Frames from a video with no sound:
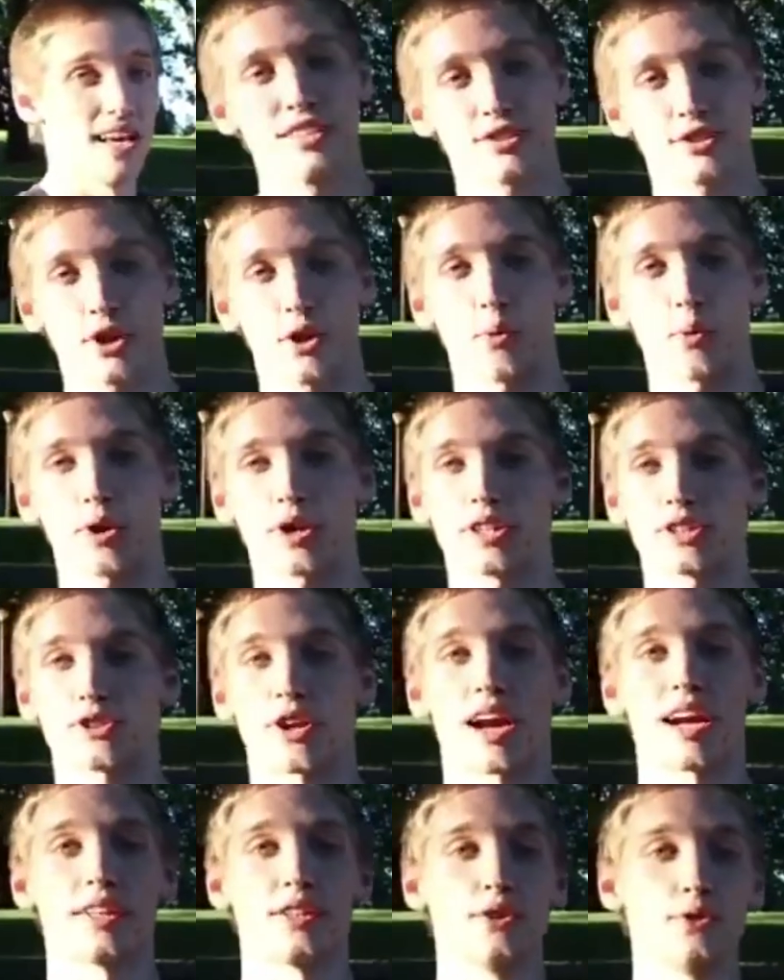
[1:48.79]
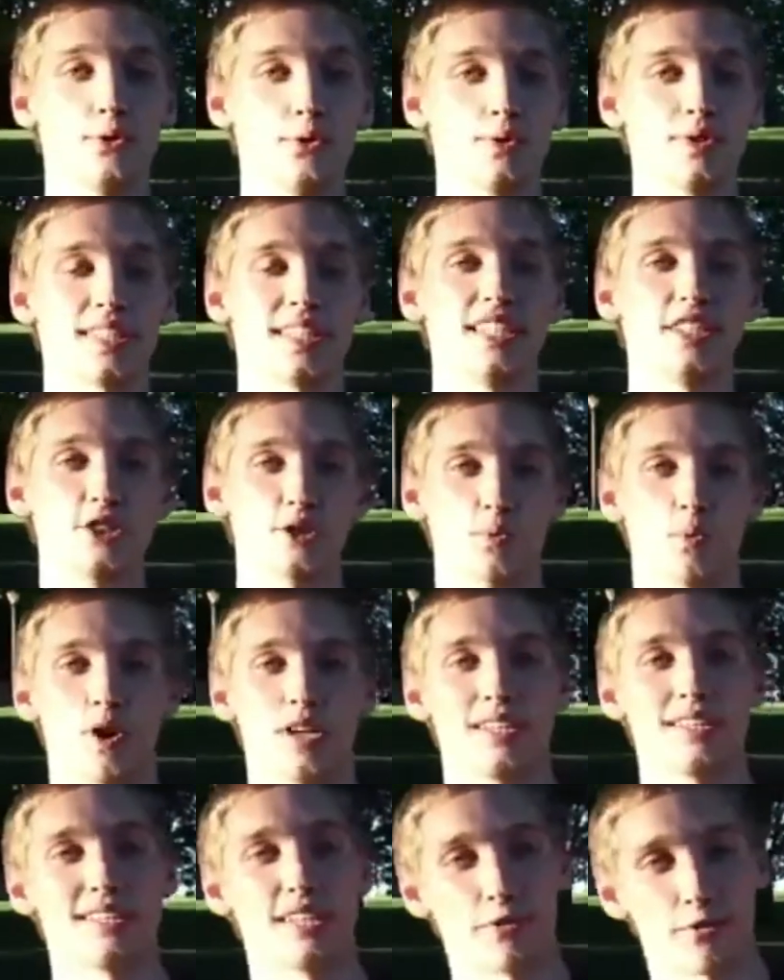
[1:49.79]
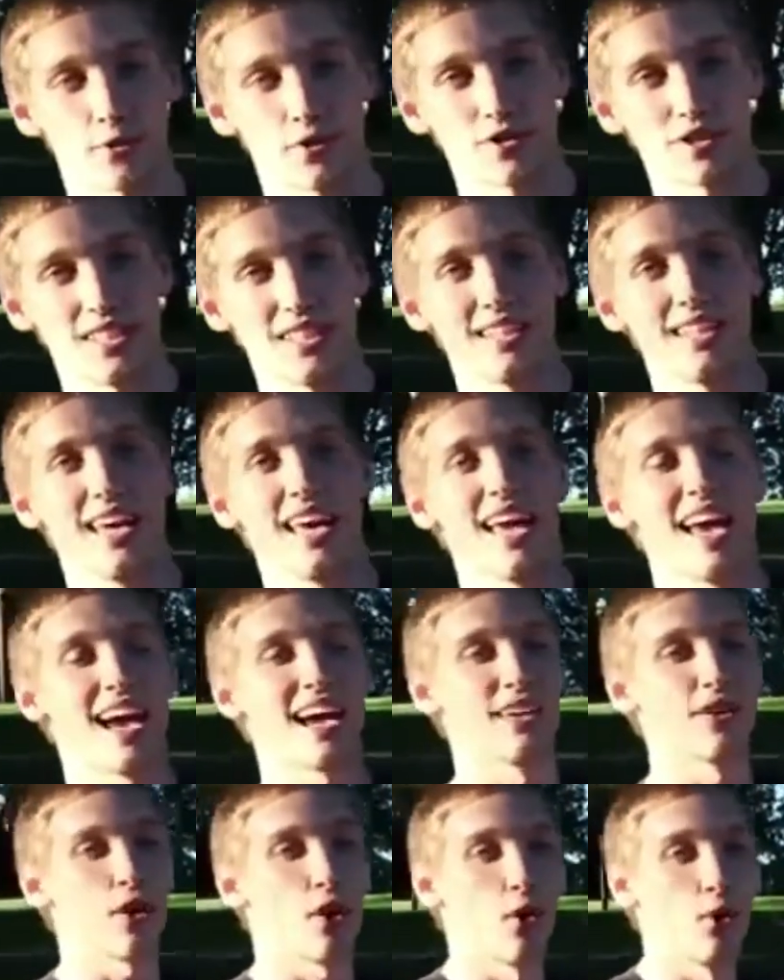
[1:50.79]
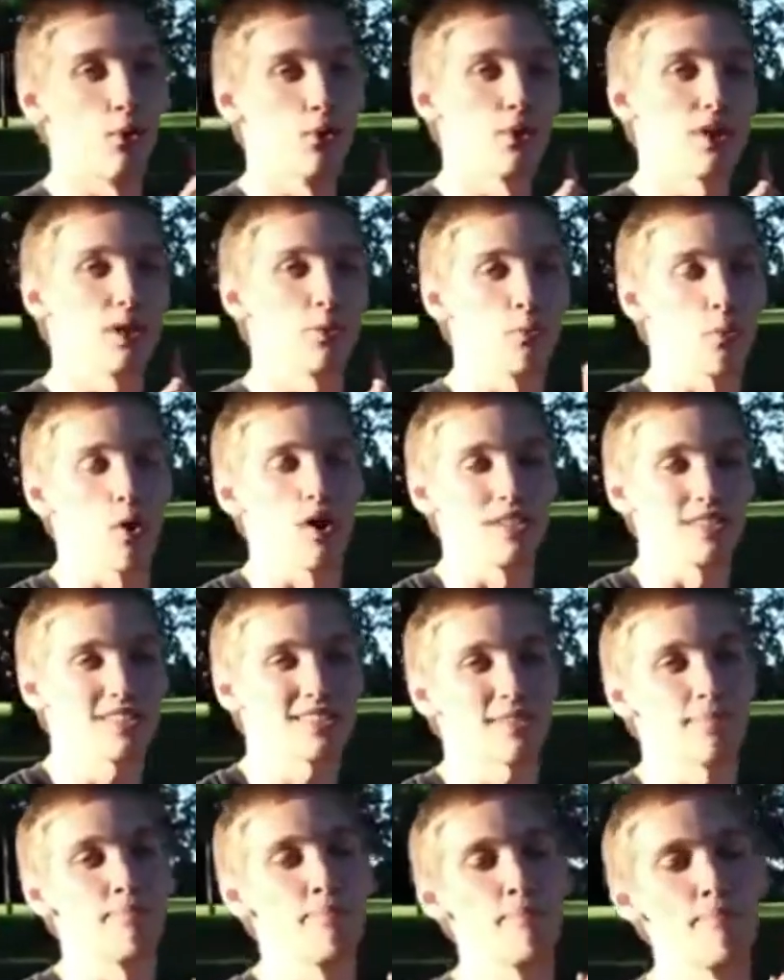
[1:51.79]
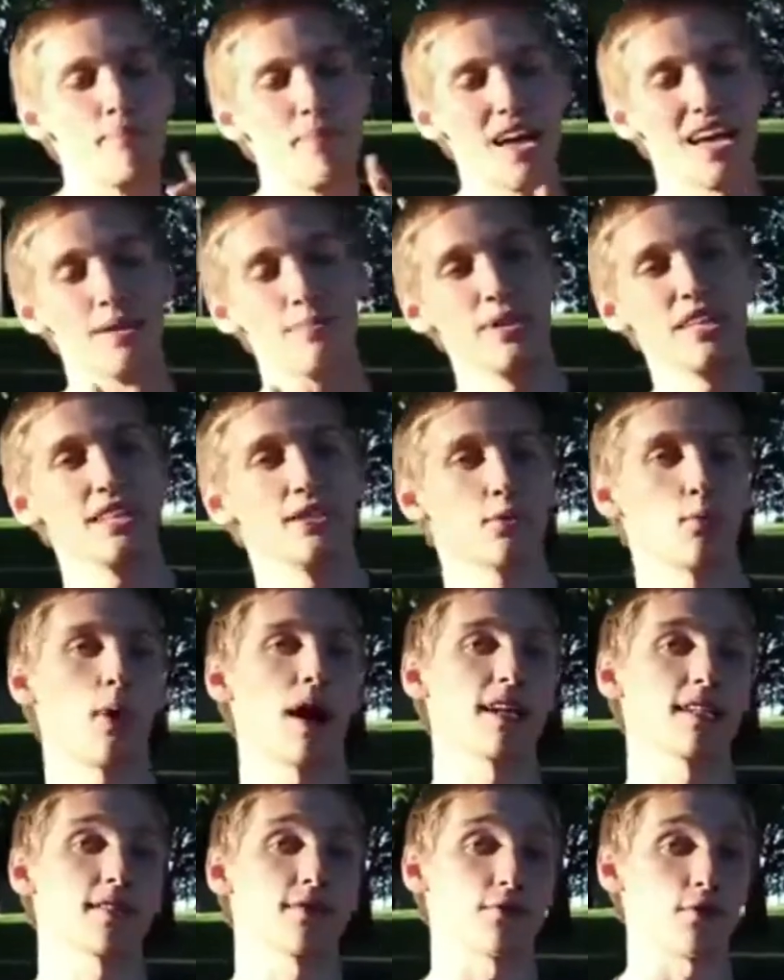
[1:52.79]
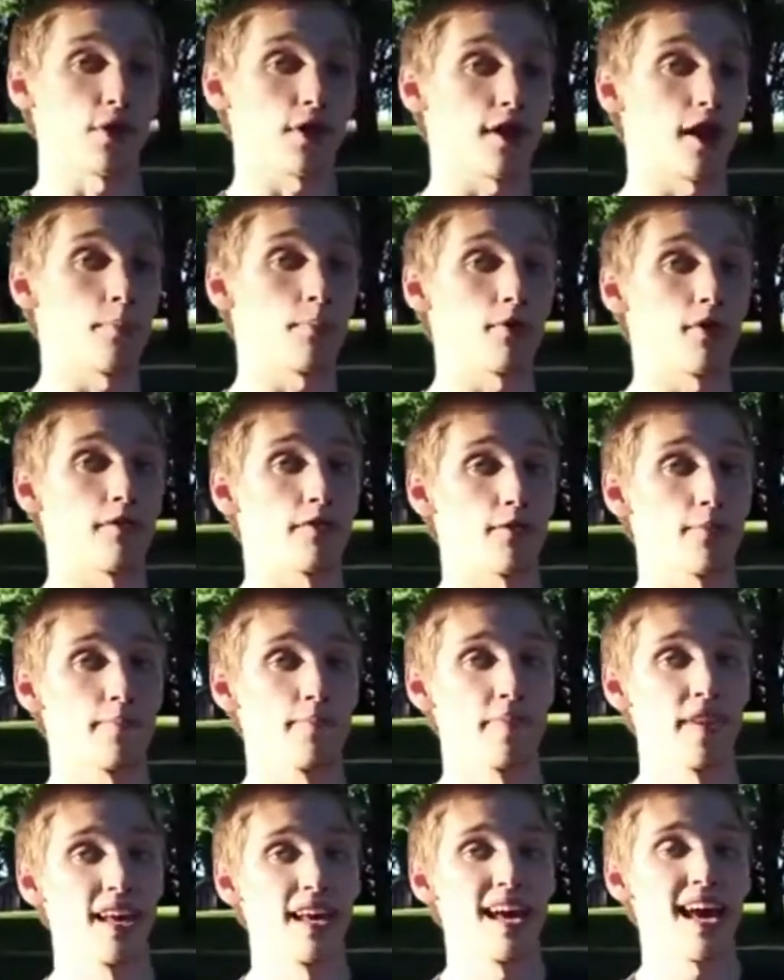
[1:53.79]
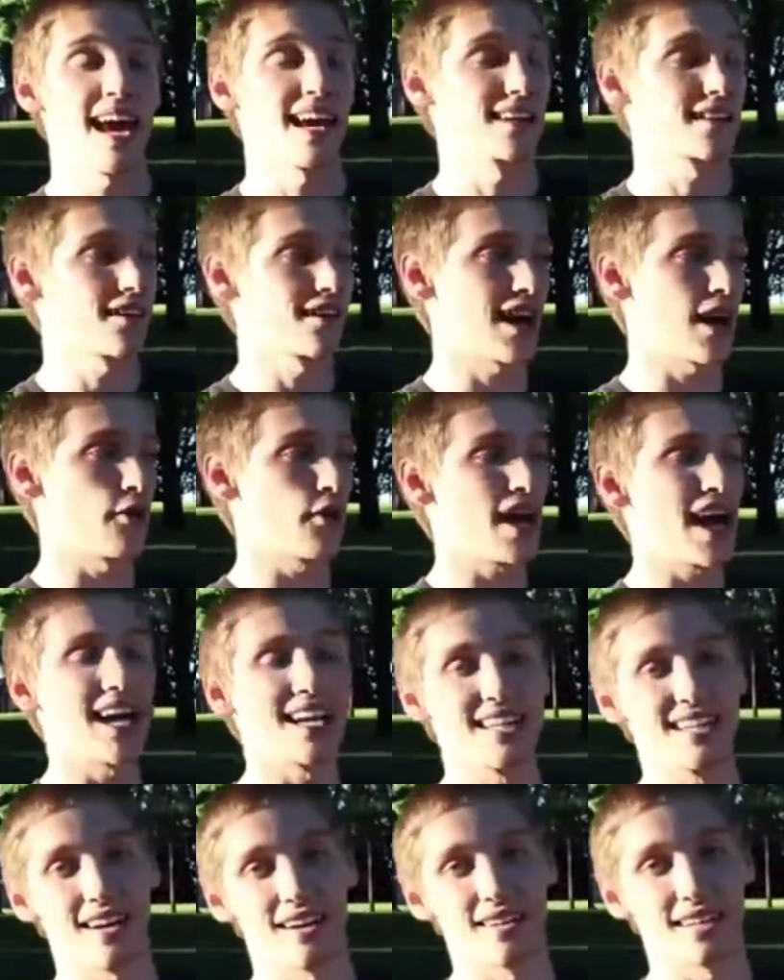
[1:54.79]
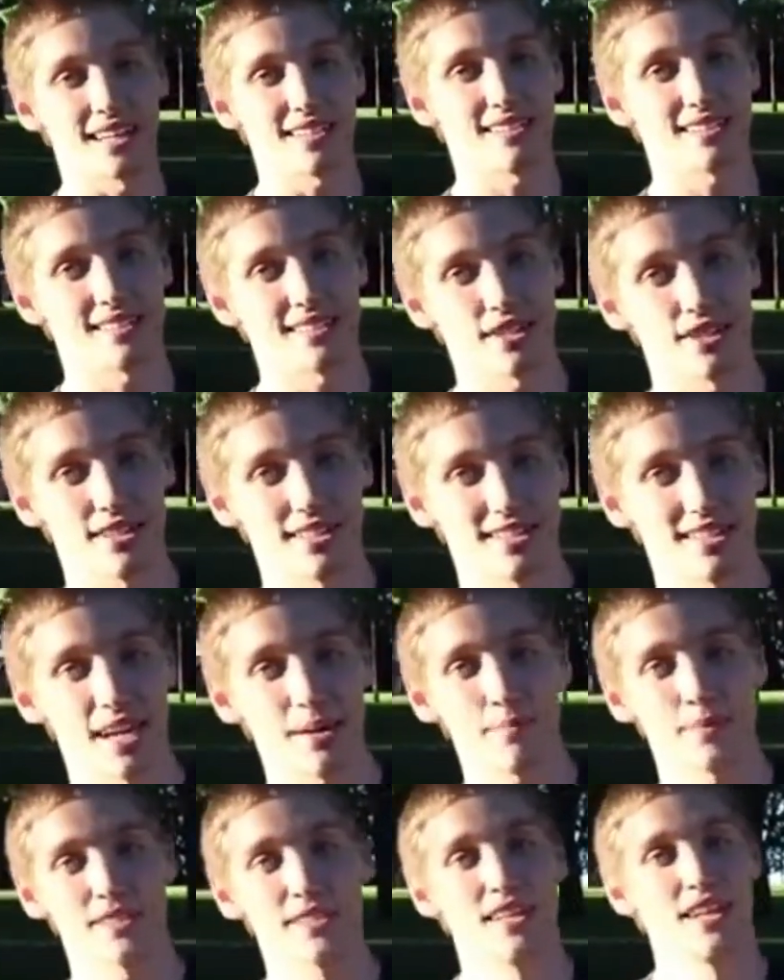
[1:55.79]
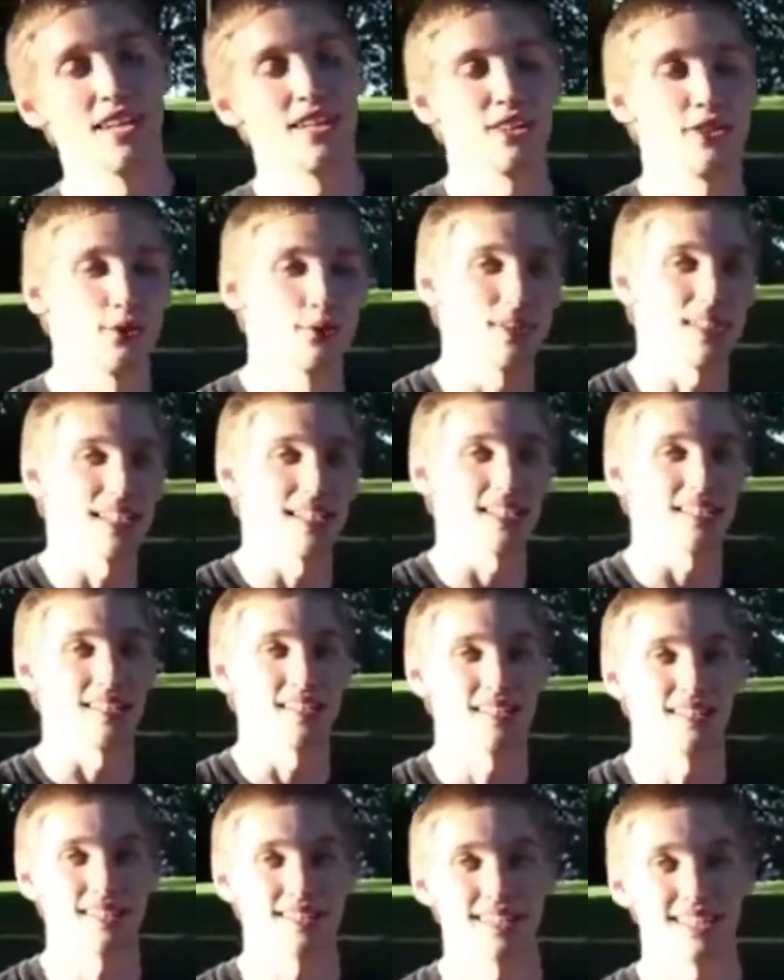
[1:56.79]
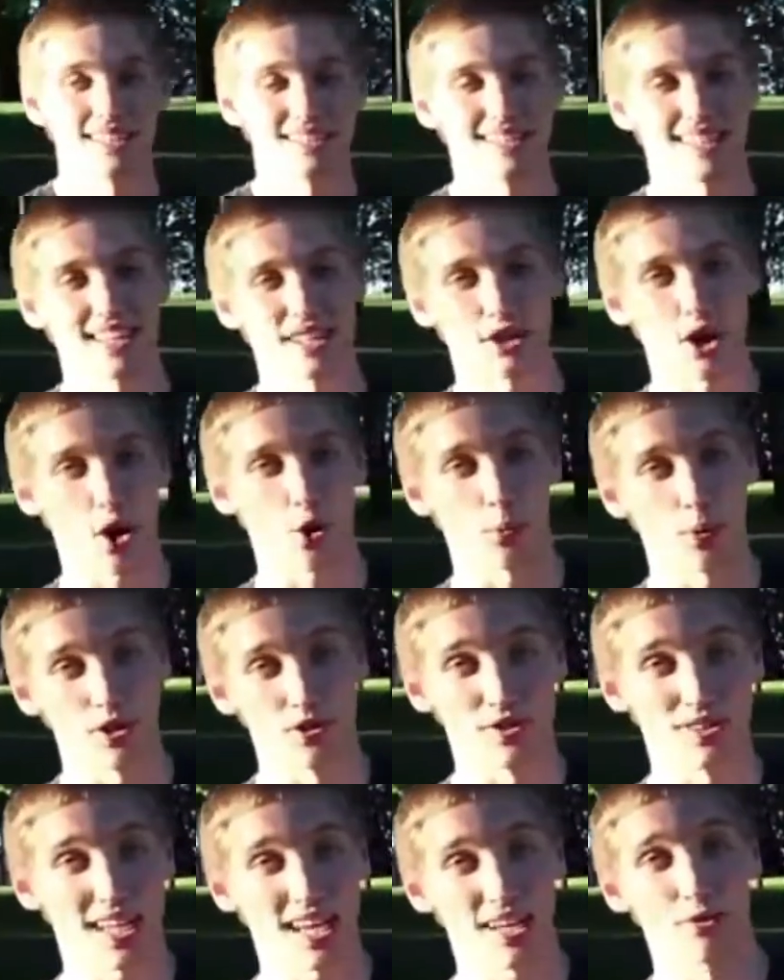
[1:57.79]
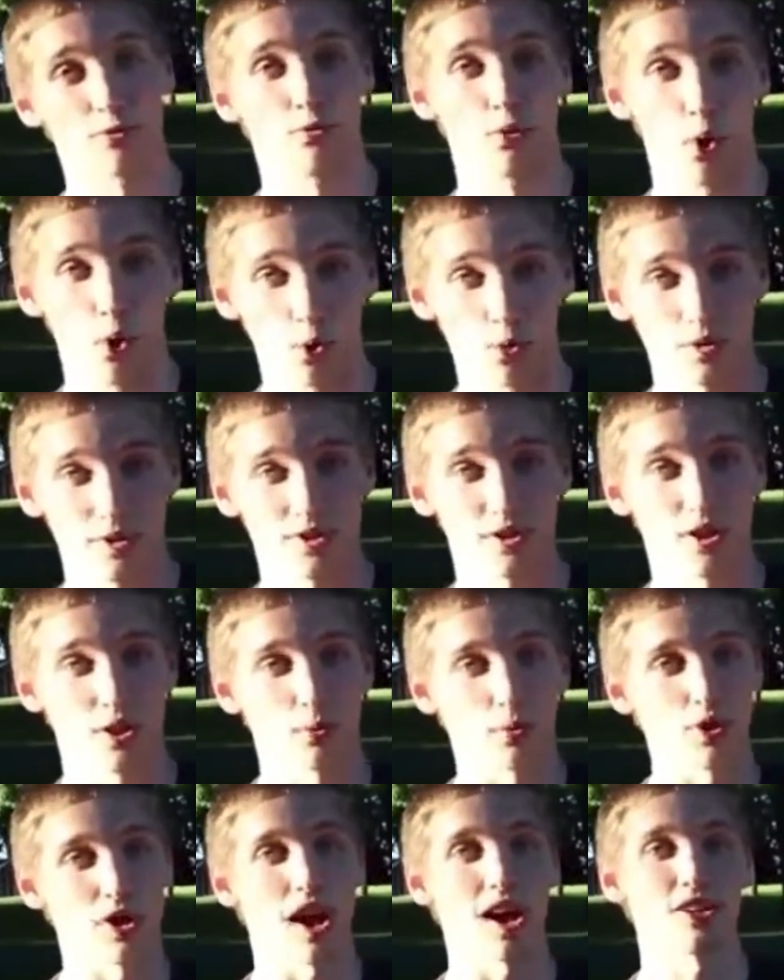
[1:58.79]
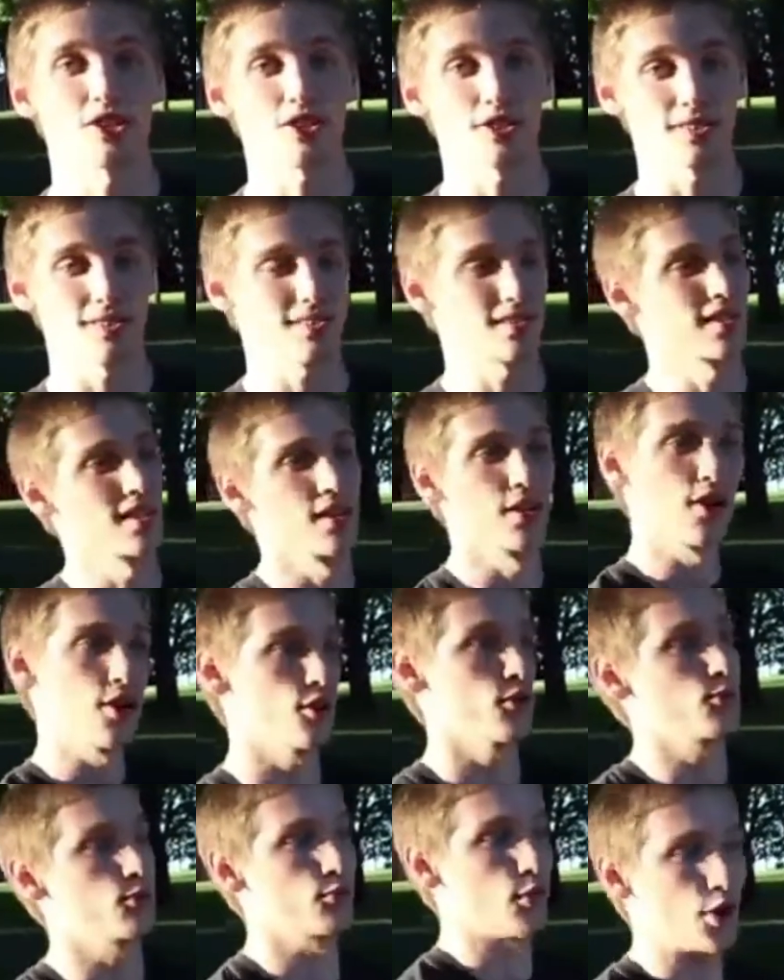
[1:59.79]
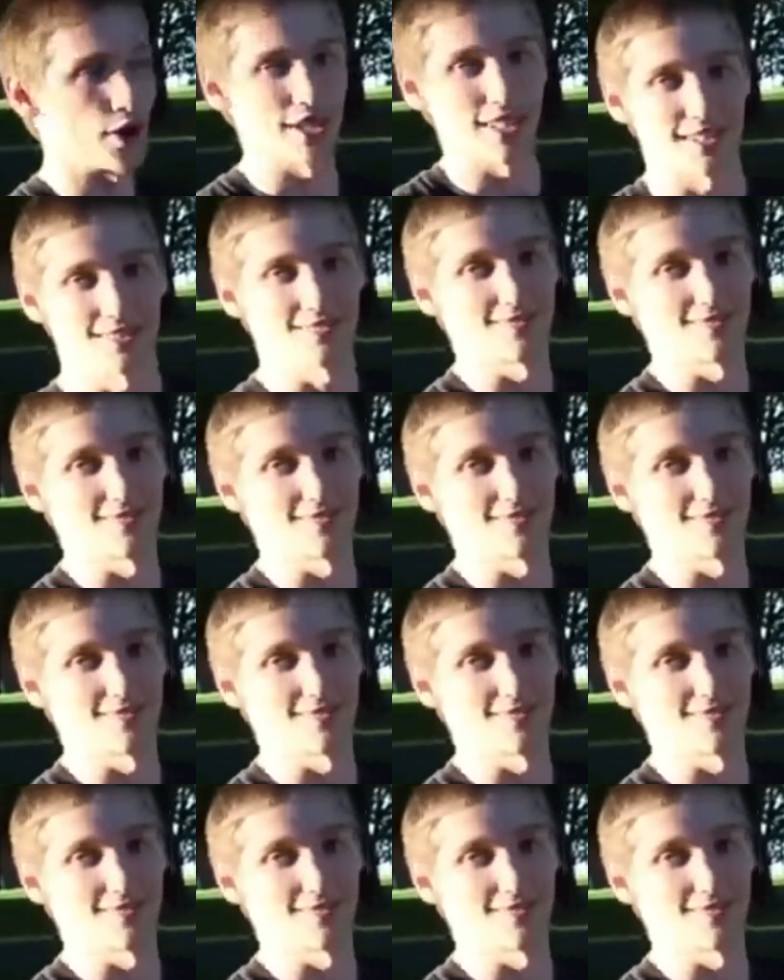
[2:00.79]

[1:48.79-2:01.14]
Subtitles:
So we're gonna try and use each one differently and only once, maybe twice for a couple of them, and cut out any unnecessary steps using things like cartwheels and rolls so that we're not just running.